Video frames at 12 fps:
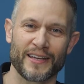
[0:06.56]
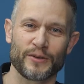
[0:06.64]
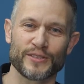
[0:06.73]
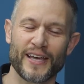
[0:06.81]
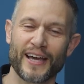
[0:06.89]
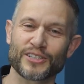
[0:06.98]
He
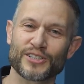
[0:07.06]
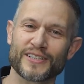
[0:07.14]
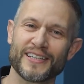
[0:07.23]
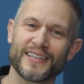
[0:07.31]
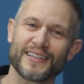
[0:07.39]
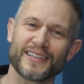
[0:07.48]
was
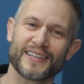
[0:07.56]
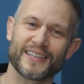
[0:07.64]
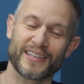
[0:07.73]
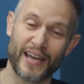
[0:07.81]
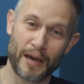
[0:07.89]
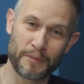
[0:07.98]
actually
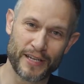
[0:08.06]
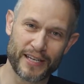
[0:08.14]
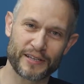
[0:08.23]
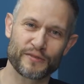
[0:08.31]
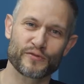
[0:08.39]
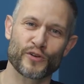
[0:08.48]

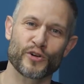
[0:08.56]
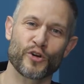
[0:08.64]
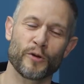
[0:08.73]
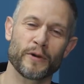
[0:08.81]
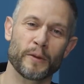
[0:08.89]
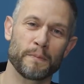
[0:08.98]
nominated for a
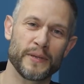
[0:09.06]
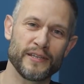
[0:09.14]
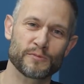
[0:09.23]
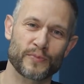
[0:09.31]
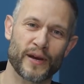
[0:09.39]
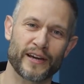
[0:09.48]
Nobel
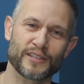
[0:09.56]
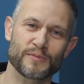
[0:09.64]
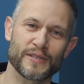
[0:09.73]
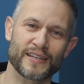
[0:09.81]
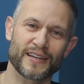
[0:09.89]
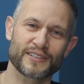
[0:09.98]
Peace Prize
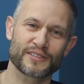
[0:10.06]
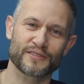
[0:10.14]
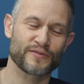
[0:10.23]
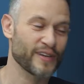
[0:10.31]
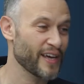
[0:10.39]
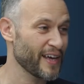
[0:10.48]
because
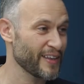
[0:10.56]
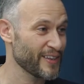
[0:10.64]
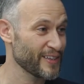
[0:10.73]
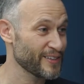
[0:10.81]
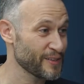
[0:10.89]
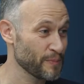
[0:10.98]
of uh,
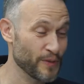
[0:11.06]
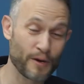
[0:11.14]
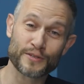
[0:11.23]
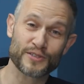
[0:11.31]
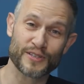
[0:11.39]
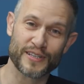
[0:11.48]
the
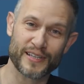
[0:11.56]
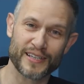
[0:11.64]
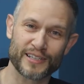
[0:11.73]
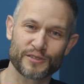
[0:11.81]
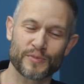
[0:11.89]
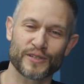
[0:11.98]
diplomacy that
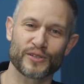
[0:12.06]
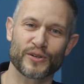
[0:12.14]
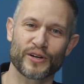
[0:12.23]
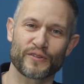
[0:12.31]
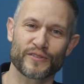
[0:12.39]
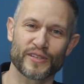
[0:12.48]
he's been
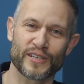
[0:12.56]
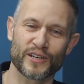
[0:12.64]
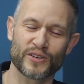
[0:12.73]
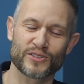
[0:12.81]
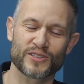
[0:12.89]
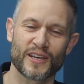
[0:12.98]
doing over the
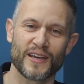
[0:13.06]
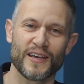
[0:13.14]
years.